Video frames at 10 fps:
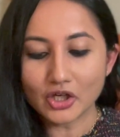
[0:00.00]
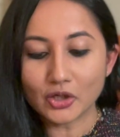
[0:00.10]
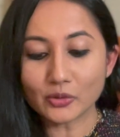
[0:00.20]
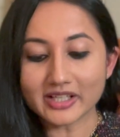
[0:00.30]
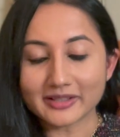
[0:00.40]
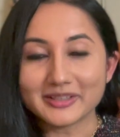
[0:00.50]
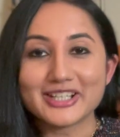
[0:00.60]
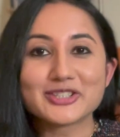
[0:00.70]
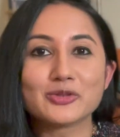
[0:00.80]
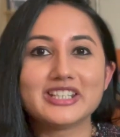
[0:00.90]
Okay,
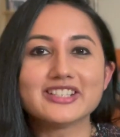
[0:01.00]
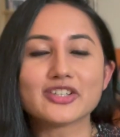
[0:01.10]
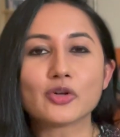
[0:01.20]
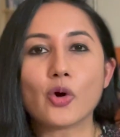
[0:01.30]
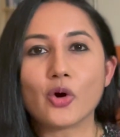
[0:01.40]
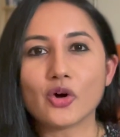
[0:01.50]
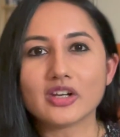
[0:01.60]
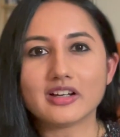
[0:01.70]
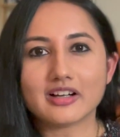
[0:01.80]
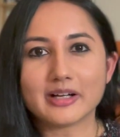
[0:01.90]
so these are
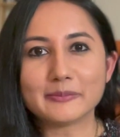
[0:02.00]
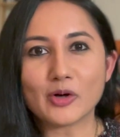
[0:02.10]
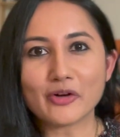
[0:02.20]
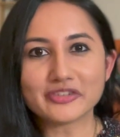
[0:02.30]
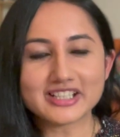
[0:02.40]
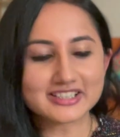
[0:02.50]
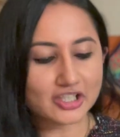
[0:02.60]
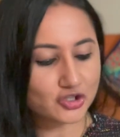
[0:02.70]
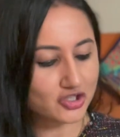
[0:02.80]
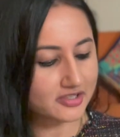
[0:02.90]
all of the
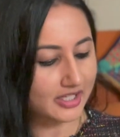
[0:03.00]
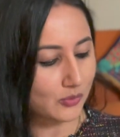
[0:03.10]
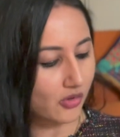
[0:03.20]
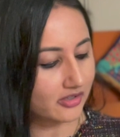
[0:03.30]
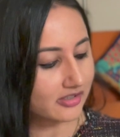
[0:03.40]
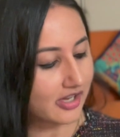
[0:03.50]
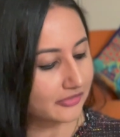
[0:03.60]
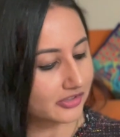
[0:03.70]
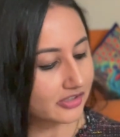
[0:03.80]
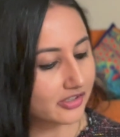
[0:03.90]
essentials that I wanted to
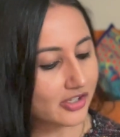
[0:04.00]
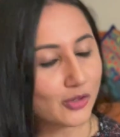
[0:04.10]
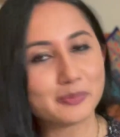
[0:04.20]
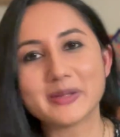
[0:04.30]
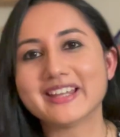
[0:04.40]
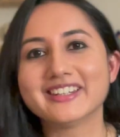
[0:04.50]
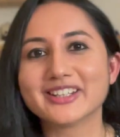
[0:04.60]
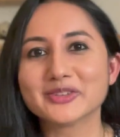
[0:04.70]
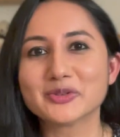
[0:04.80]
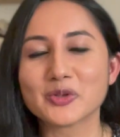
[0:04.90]
cover around bathing
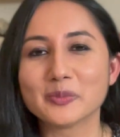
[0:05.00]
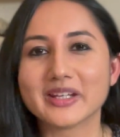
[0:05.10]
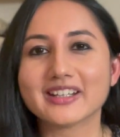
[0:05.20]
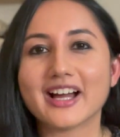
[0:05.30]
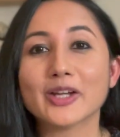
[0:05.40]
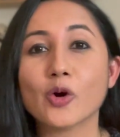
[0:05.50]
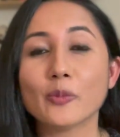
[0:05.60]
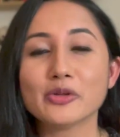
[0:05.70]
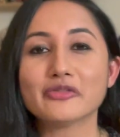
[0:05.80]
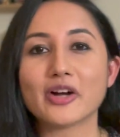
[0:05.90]
and grooming. I
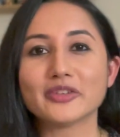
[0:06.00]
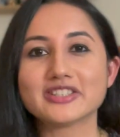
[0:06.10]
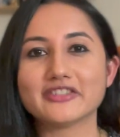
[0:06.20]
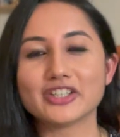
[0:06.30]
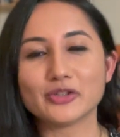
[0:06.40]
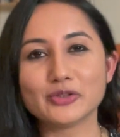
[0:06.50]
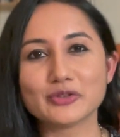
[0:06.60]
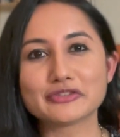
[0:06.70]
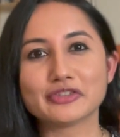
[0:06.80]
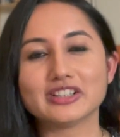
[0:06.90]
hope you found this video
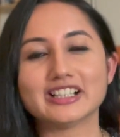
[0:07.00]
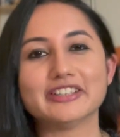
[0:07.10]
useful.